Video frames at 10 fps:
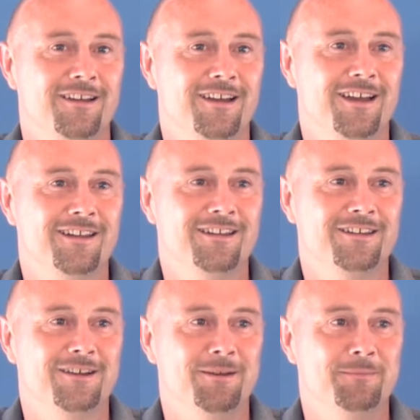
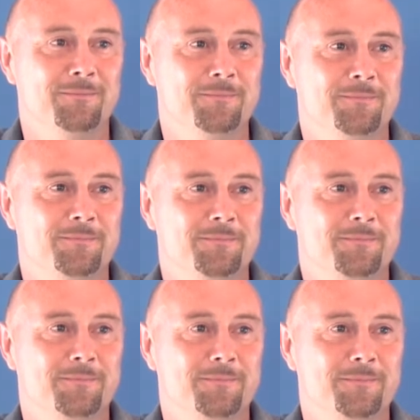And um,
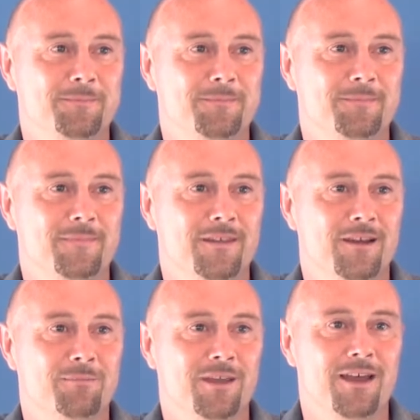
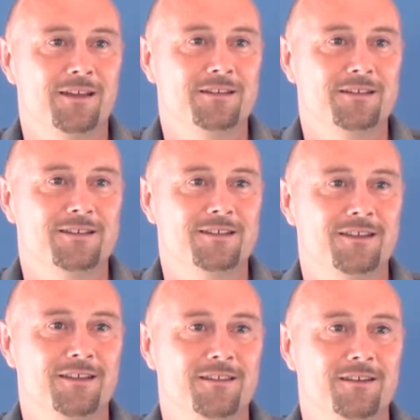I began to
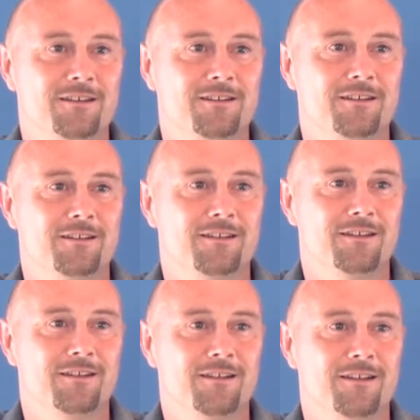see that
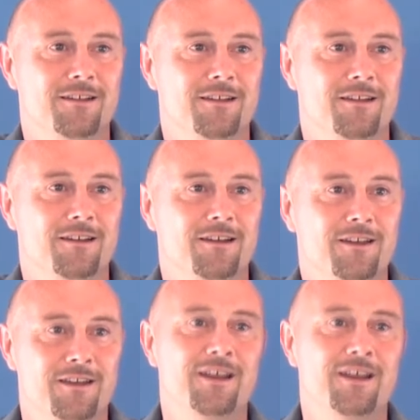I could